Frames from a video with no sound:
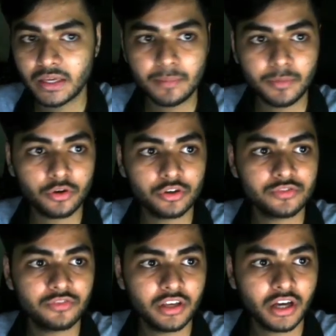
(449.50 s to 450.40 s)

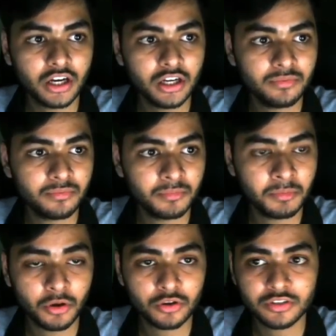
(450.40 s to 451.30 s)

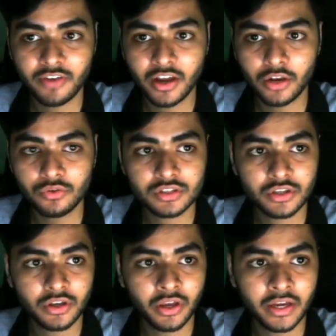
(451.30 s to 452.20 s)
the value is
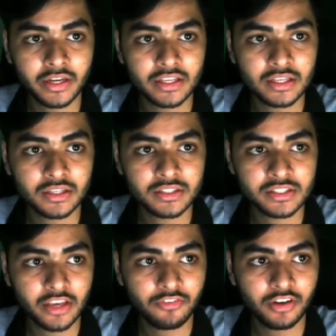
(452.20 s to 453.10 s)
getting
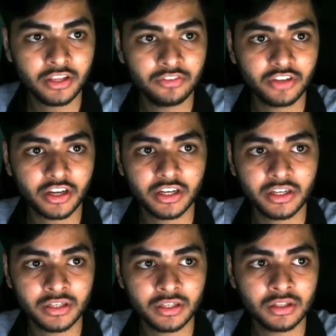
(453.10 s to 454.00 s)
safely injected
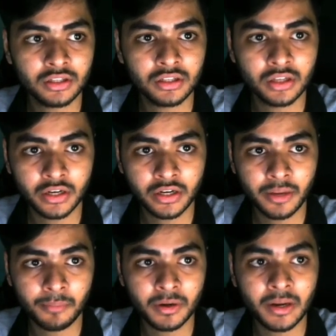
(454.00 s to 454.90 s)
in a
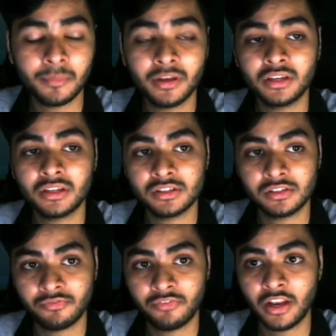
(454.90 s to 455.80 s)
template.
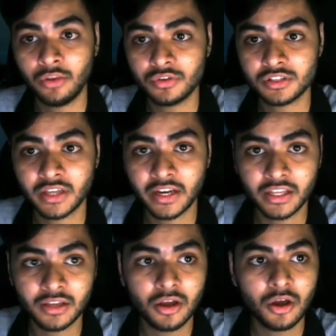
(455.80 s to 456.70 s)
The value is
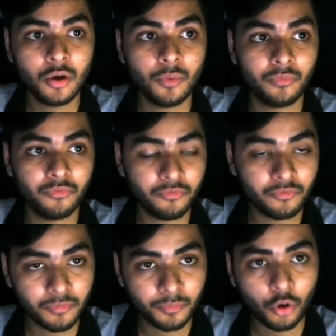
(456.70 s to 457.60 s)
getting
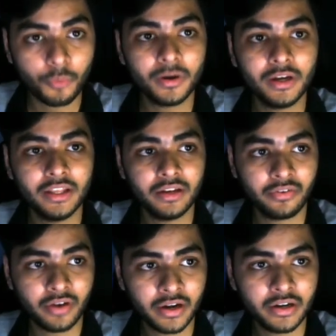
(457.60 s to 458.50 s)
properly
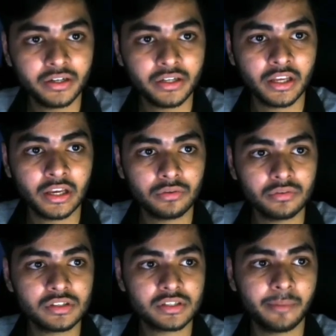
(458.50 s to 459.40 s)
rendered into
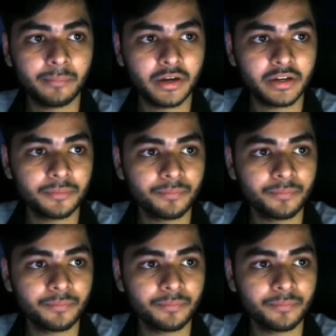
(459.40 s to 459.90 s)
this template,